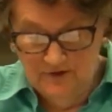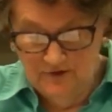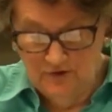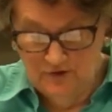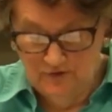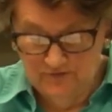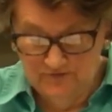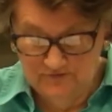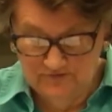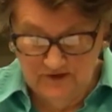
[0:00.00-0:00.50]

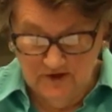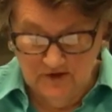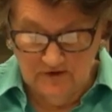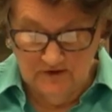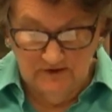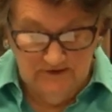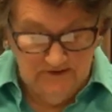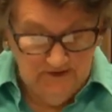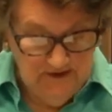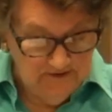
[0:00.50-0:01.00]
used their
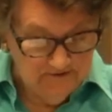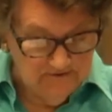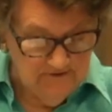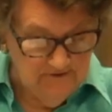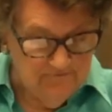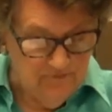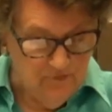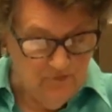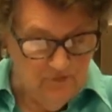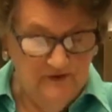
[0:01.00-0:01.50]
collective
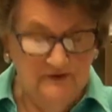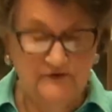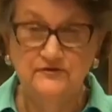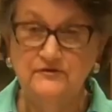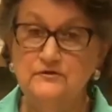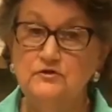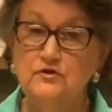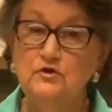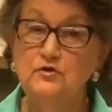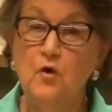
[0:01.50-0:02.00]
voice
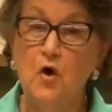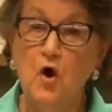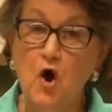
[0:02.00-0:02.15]
to